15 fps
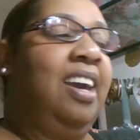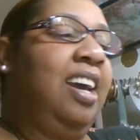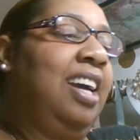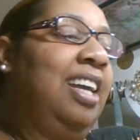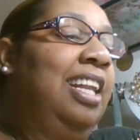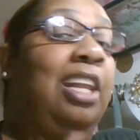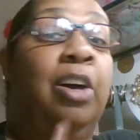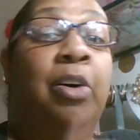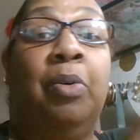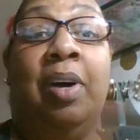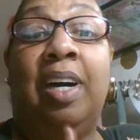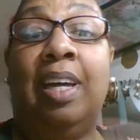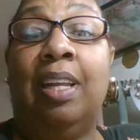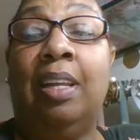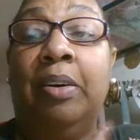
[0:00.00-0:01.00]
Hello,
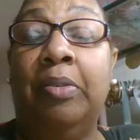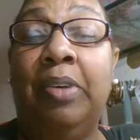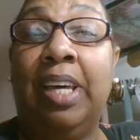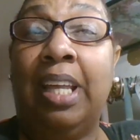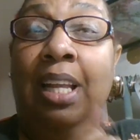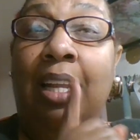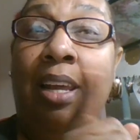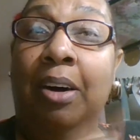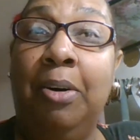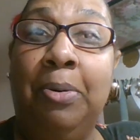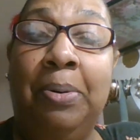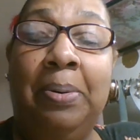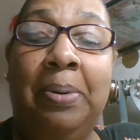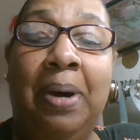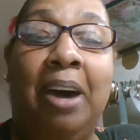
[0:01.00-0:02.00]
hello,
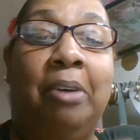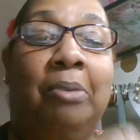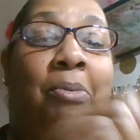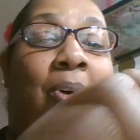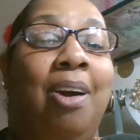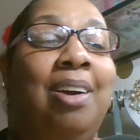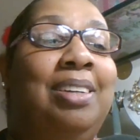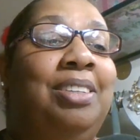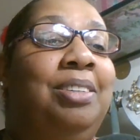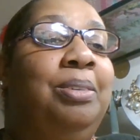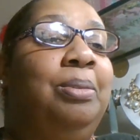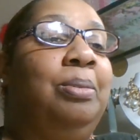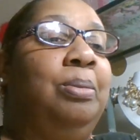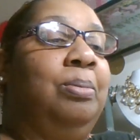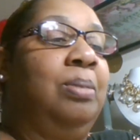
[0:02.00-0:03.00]
hello. How are
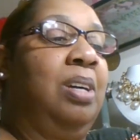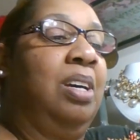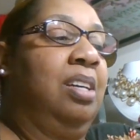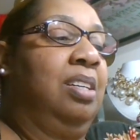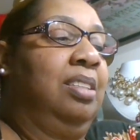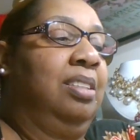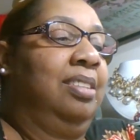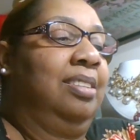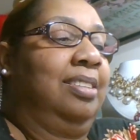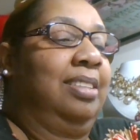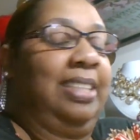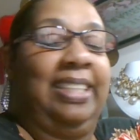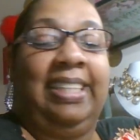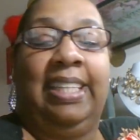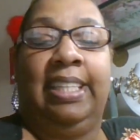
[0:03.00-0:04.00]
you?
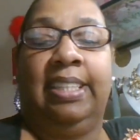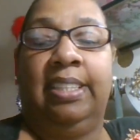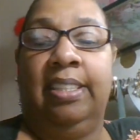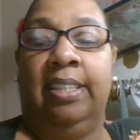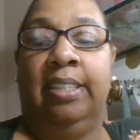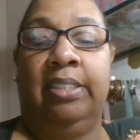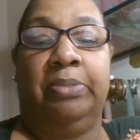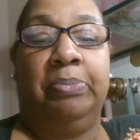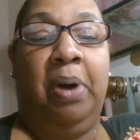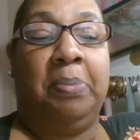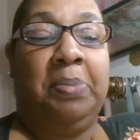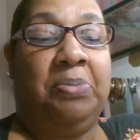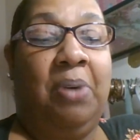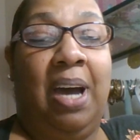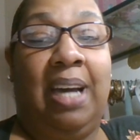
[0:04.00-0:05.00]
This is
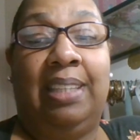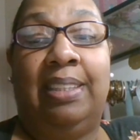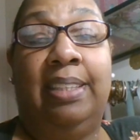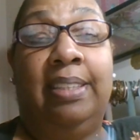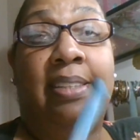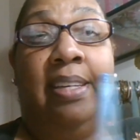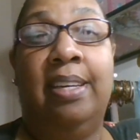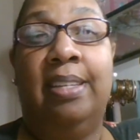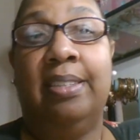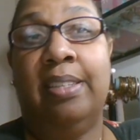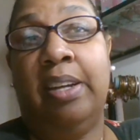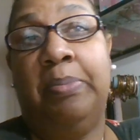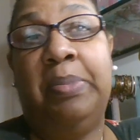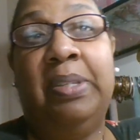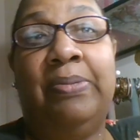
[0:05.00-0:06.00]
Mama Roxie Says,
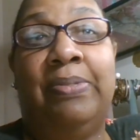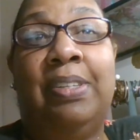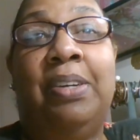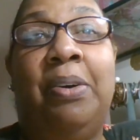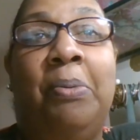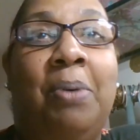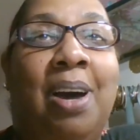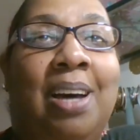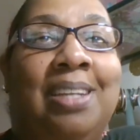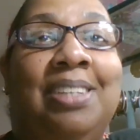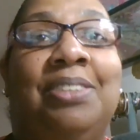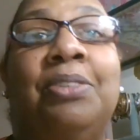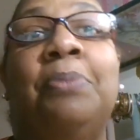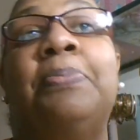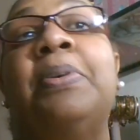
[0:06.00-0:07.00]
and I'm here for your
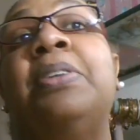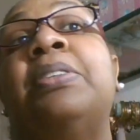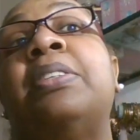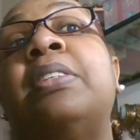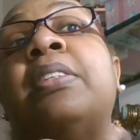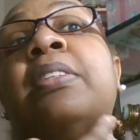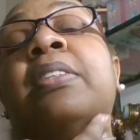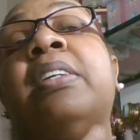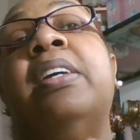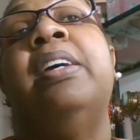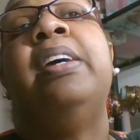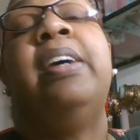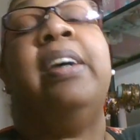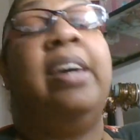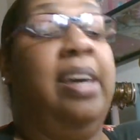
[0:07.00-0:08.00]
wallets, your purses,
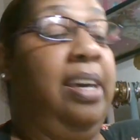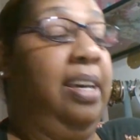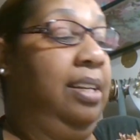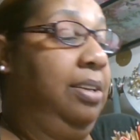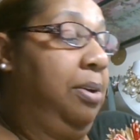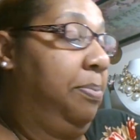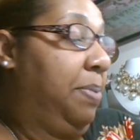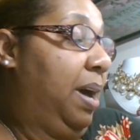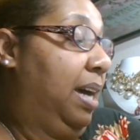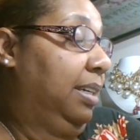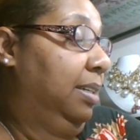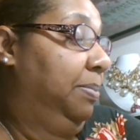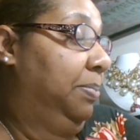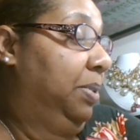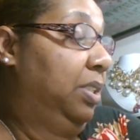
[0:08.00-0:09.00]
and your
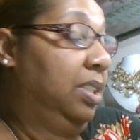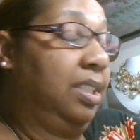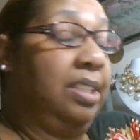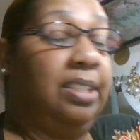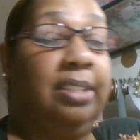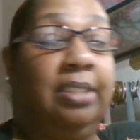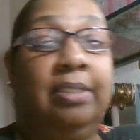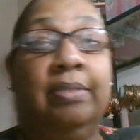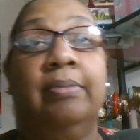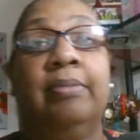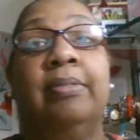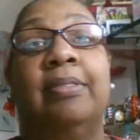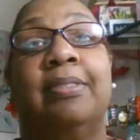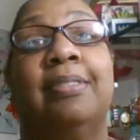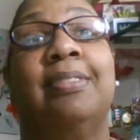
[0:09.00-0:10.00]
pocketbooks,
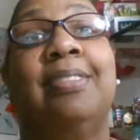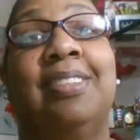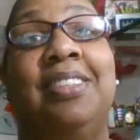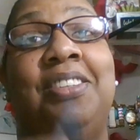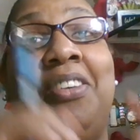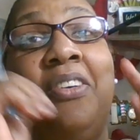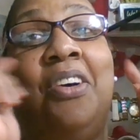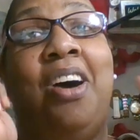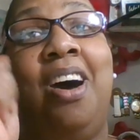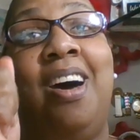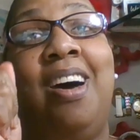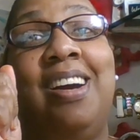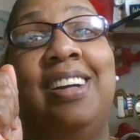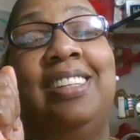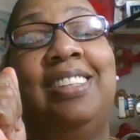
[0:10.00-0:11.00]
your
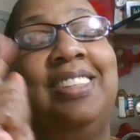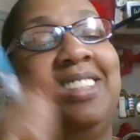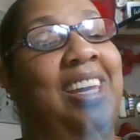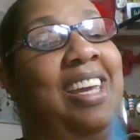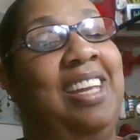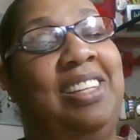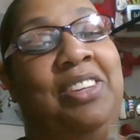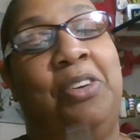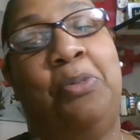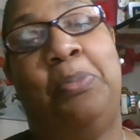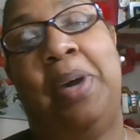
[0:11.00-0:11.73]
hearts, and your